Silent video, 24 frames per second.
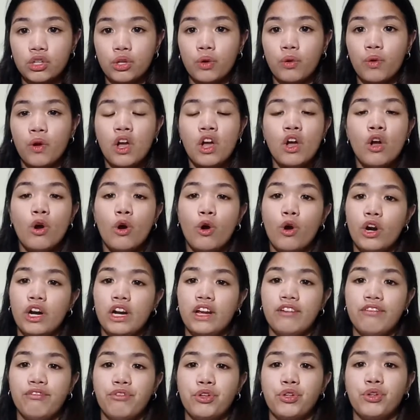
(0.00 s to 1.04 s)
to, or
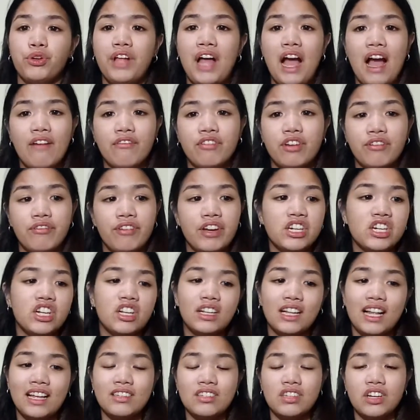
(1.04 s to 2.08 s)
if you don't have your facial
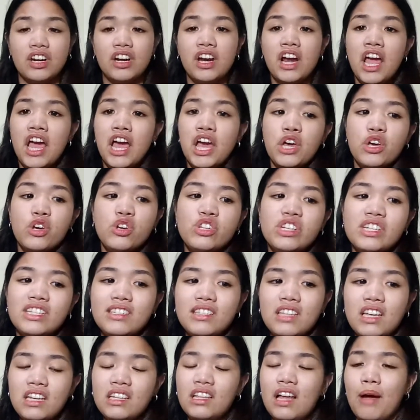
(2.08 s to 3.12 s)
cleanser. You just
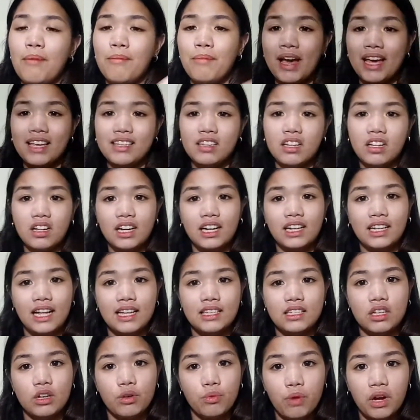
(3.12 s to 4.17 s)
need a micellar
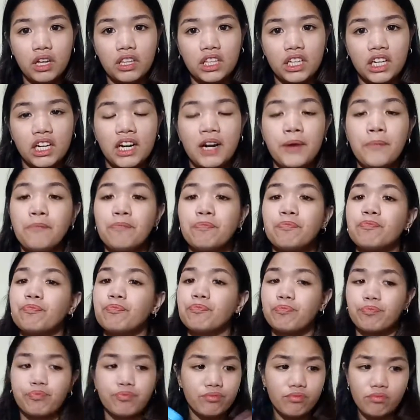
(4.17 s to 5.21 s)
cleansing water
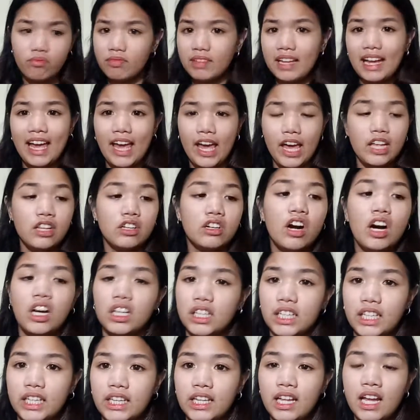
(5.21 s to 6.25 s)
and
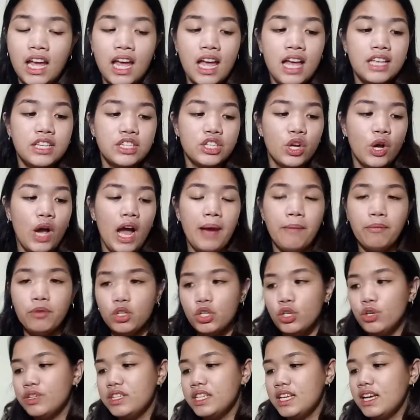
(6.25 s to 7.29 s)
cotton. So I'm
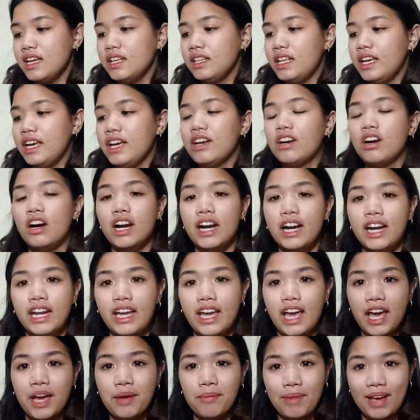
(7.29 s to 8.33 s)
using the
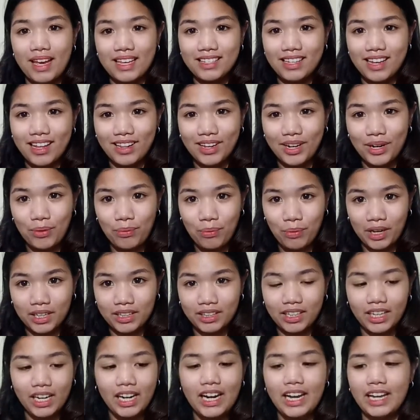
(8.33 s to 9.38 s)
Garnier micellar
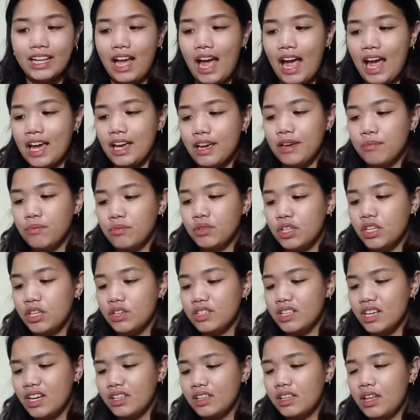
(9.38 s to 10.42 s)
water. I am
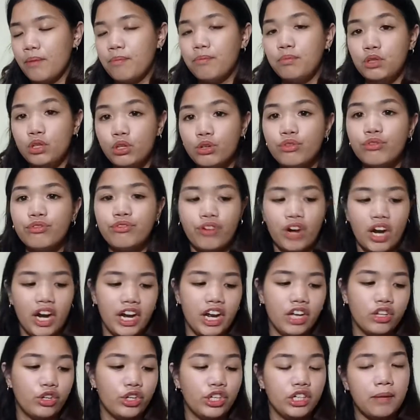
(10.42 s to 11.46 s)
using the blue
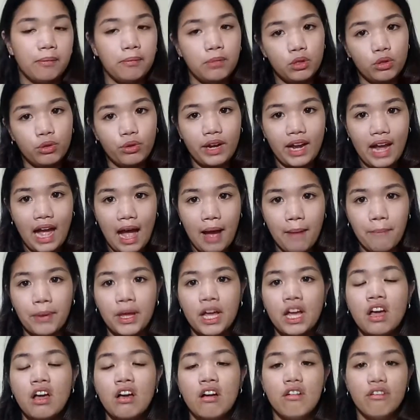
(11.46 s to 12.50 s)
variant or the blue cap
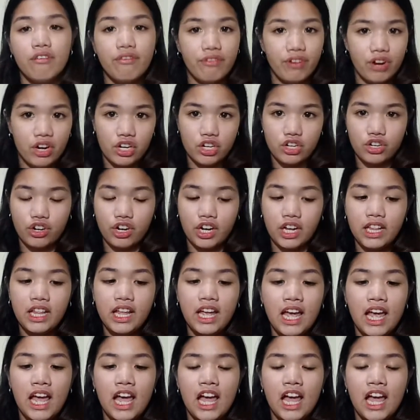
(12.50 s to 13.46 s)
version.